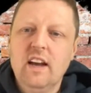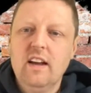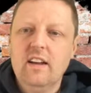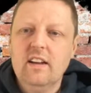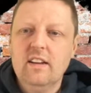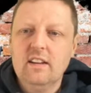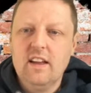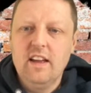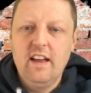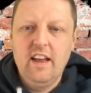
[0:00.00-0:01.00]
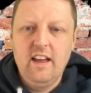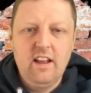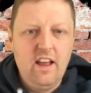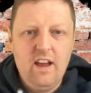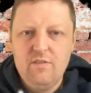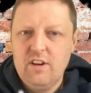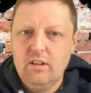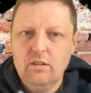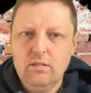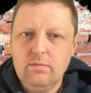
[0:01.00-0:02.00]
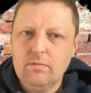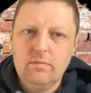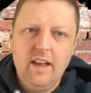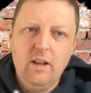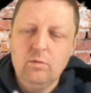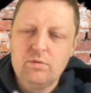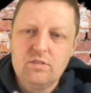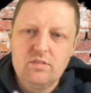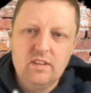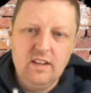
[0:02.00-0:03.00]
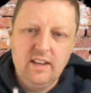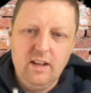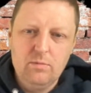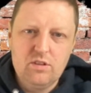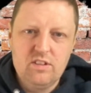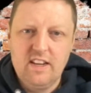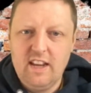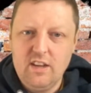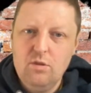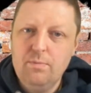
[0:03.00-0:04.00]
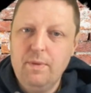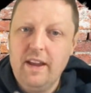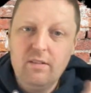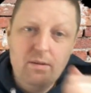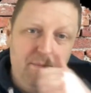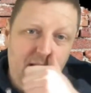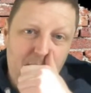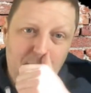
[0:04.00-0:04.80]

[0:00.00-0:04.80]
Every little helps, and it helps us to get you bigger and better